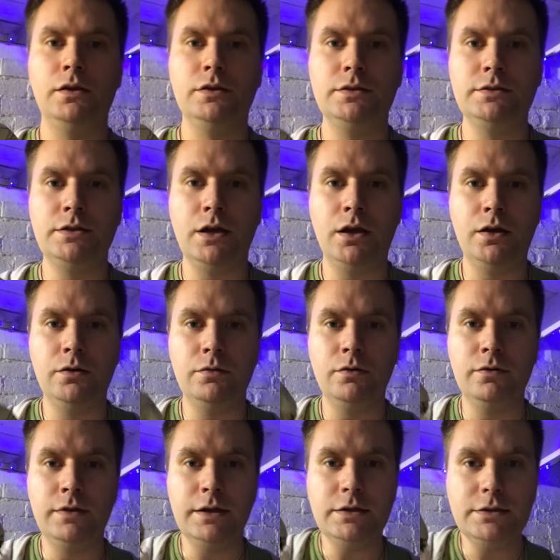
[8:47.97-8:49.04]
So
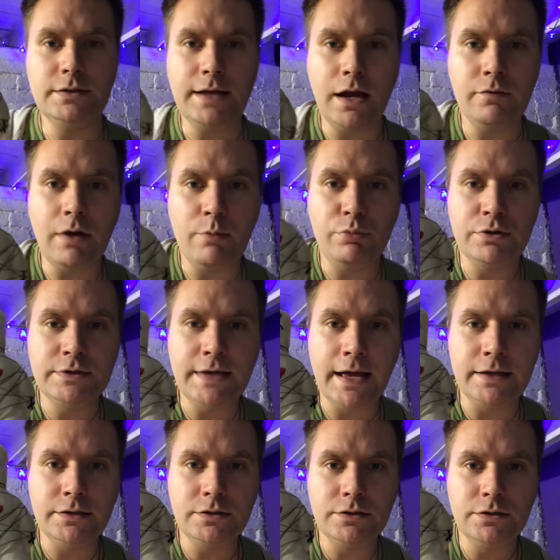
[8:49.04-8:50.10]
this now
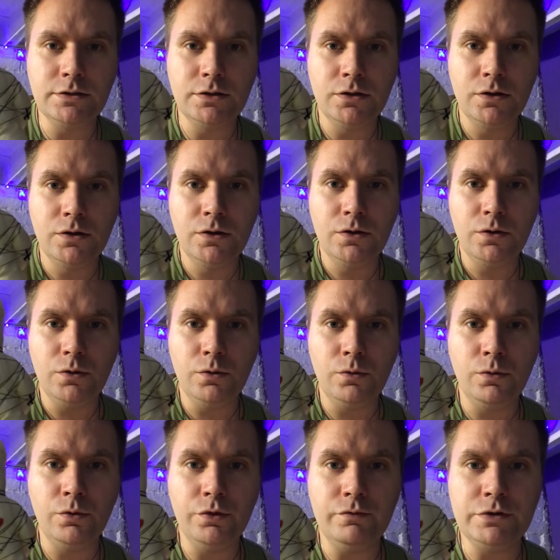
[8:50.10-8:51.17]
represents
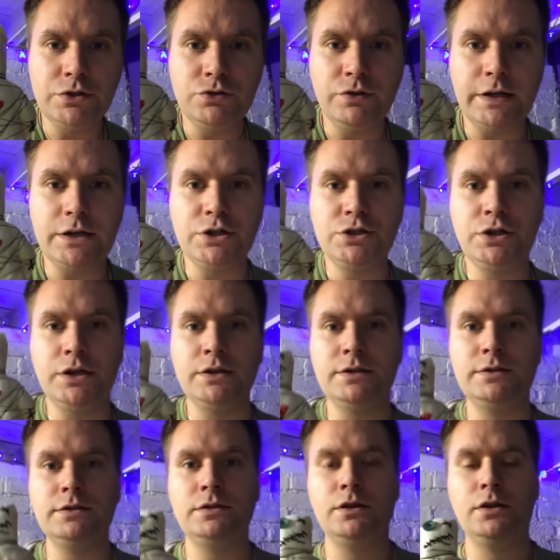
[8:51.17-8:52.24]
all the
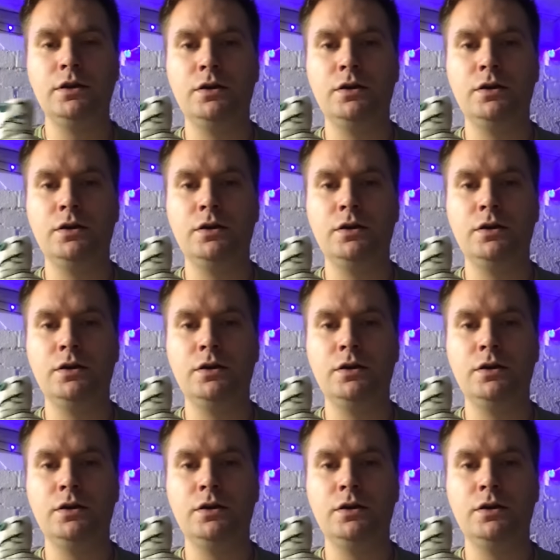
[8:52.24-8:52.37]
restrictions,